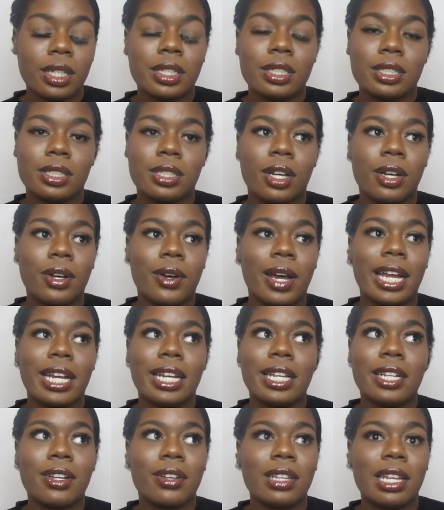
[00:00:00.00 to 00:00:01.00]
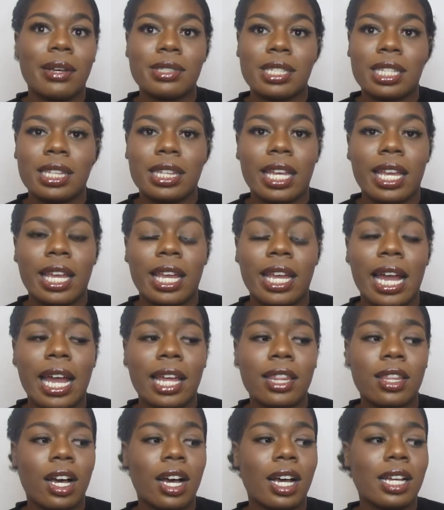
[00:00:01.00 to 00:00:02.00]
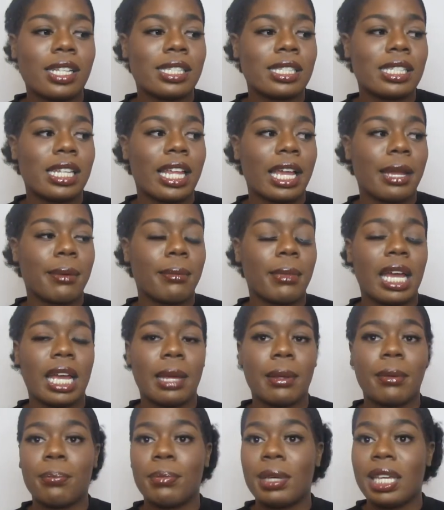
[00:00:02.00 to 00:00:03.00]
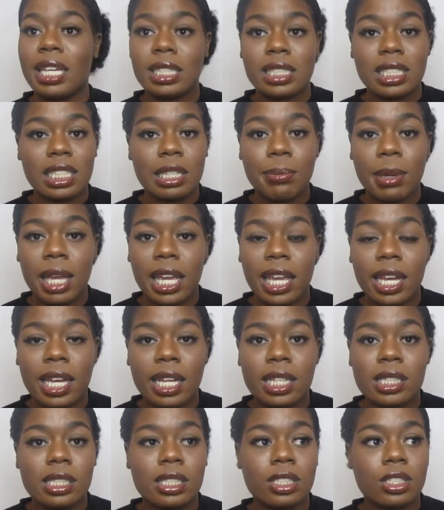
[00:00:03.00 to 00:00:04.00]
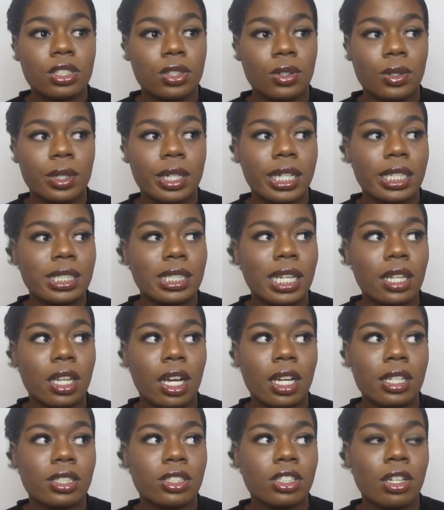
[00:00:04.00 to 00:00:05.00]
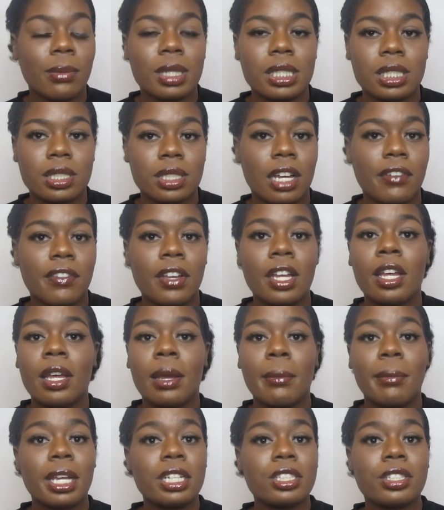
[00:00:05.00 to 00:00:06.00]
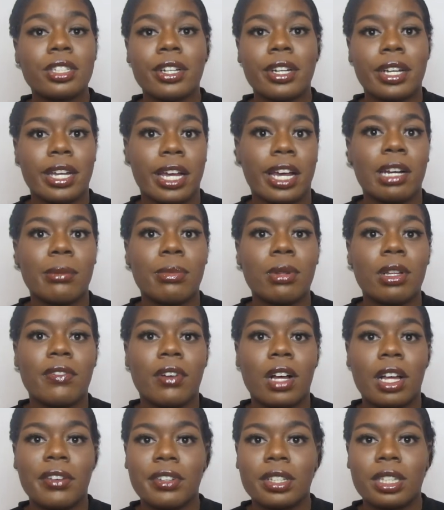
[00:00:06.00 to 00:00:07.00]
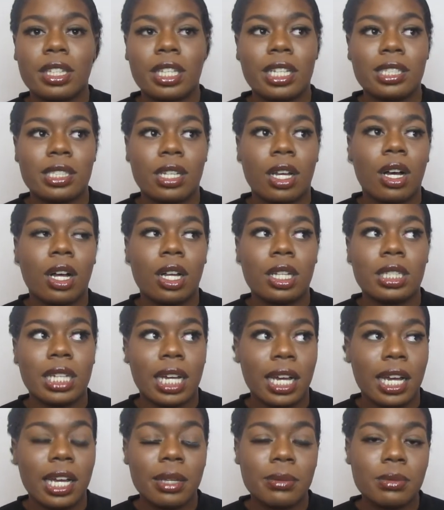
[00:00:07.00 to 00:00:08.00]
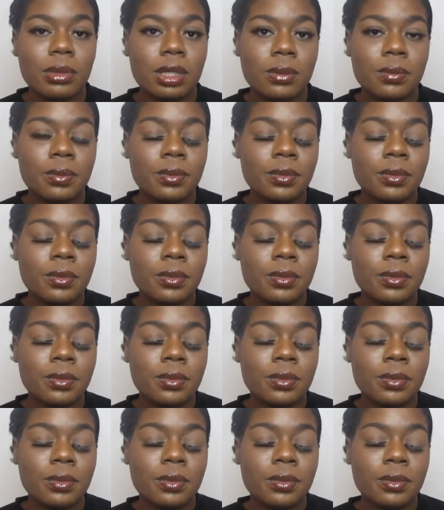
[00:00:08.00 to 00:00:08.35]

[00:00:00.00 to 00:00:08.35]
So I didn't know that was a thing. I lost like my PT pants, shorts. I lost so much stuff. Make sure you're accountable of all of your things at all times.